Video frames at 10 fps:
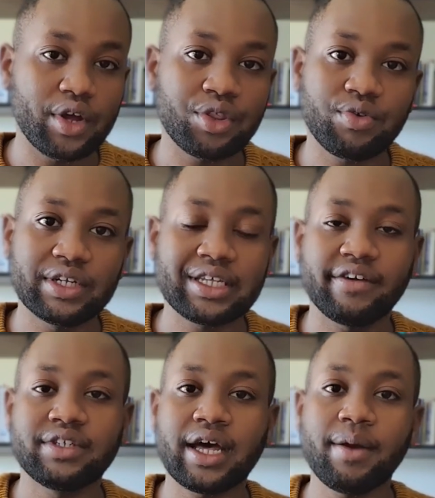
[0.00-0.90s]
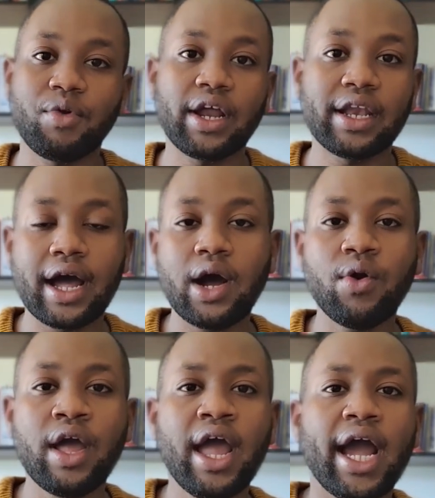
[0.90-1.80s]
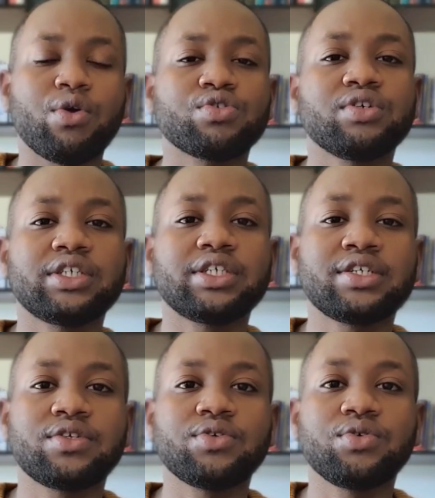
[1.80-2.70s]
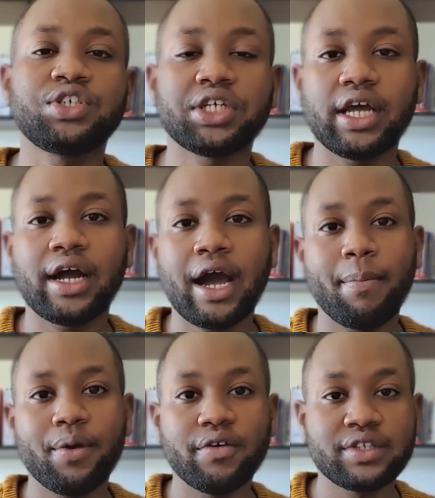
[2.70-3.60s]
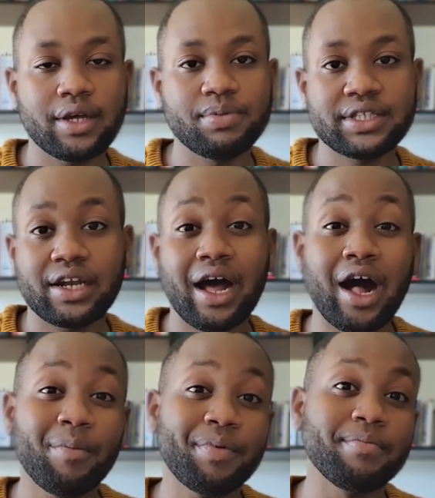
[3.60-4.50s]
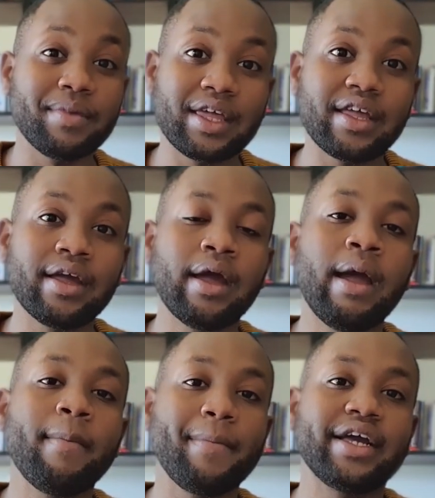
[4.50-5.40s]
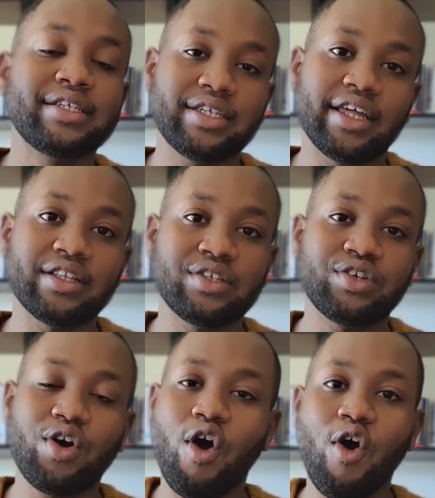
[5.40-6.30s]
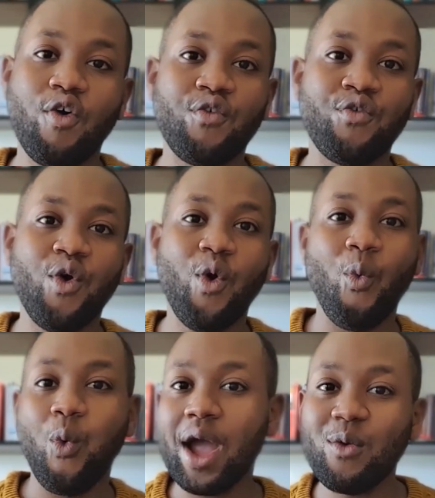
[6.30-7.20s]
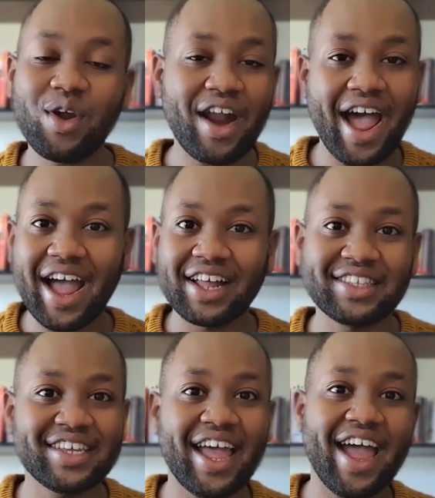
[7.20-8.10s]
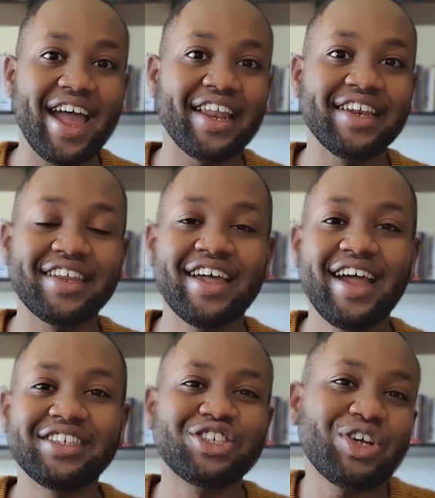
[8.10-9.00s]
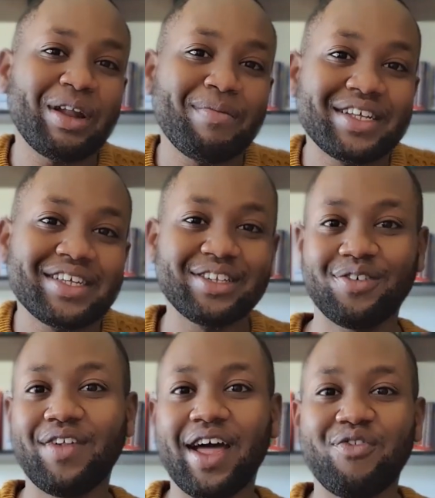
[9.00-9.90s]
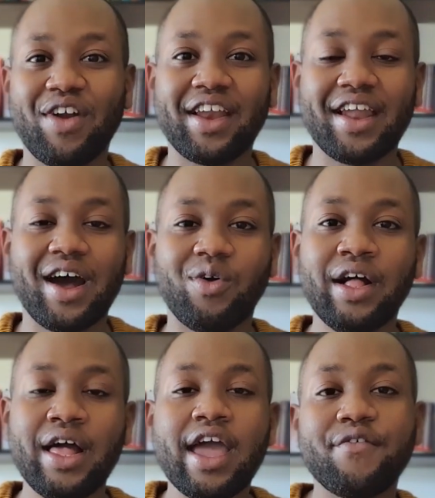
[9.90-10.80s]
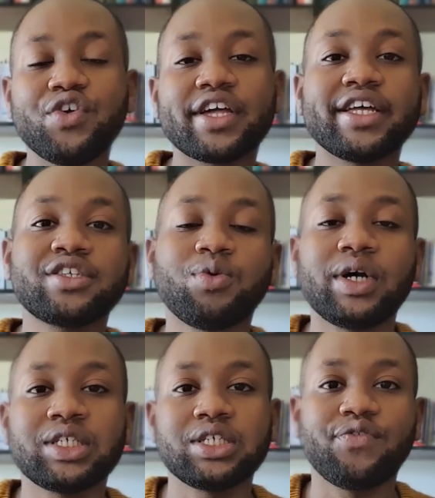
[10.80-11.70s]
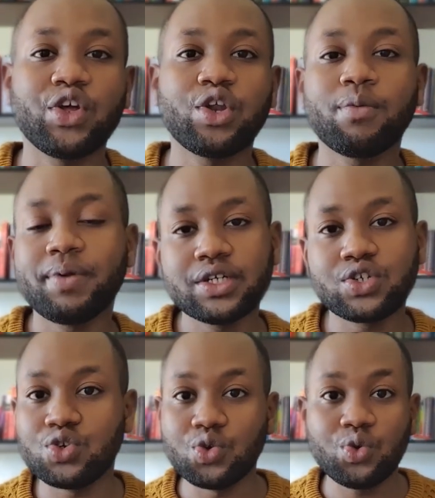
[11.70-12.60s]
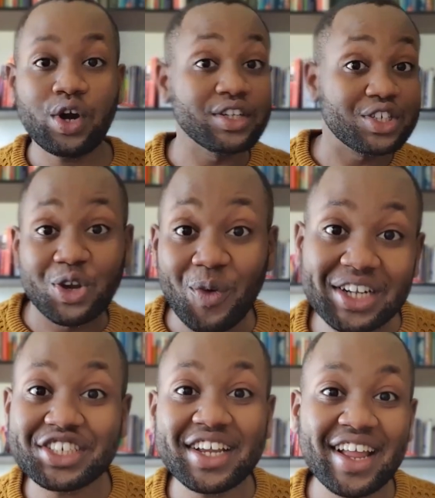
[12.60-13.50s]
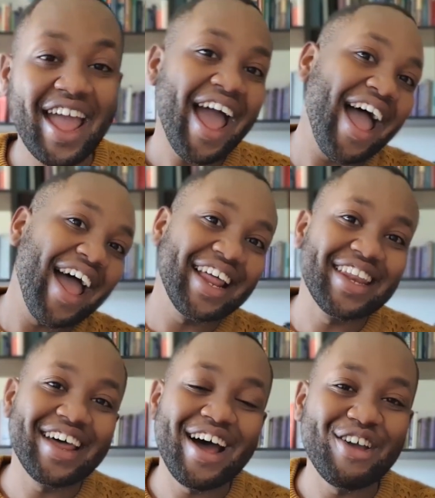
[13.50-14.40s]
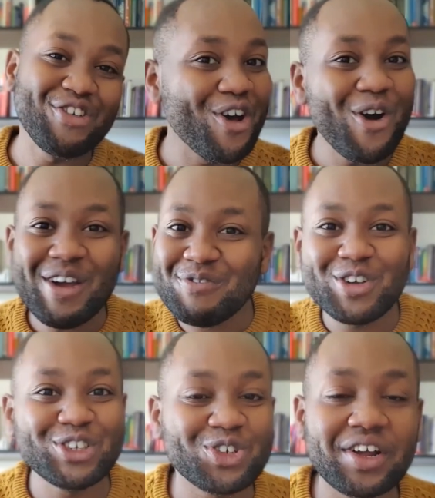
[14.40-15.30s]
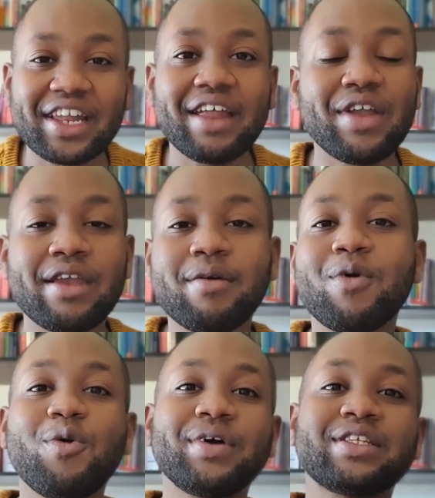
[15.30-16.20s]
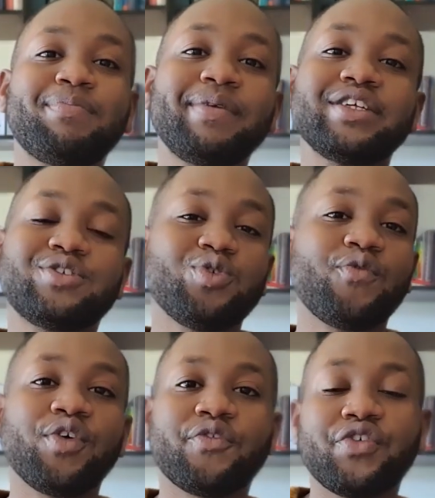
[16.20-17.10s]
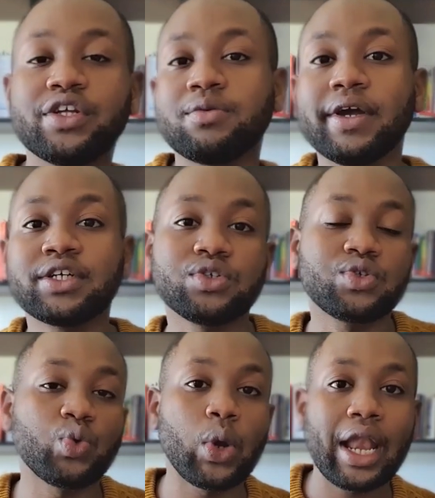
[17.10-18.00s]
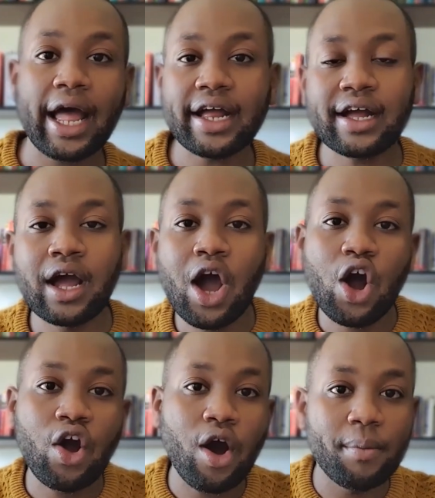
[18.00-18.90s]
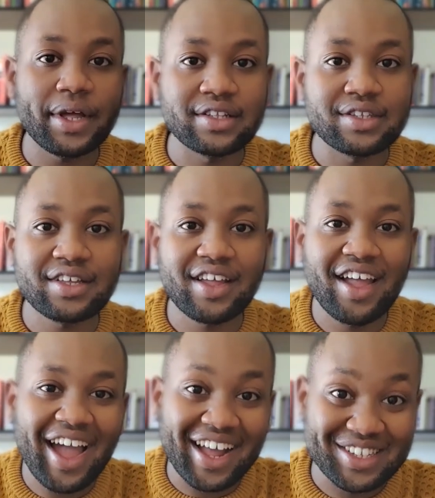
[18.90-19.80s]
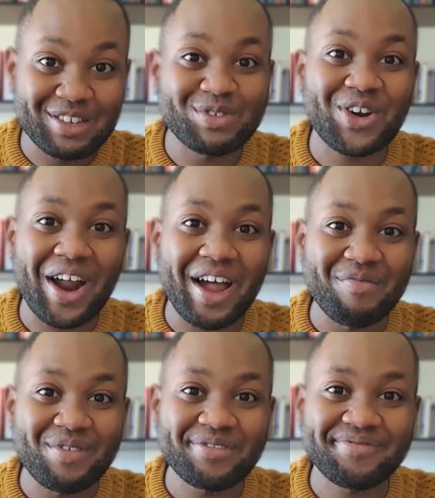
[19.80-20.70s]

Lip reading: going through a tough time right now, and also just to share a couple of tips that are helping me make sense of where we're at and just trying to make sense of life right now. If you're keen to watch this video, please do continue watching, and if you enjoyed it at any moment, please do feel free to make sure to like, comment and subscribe.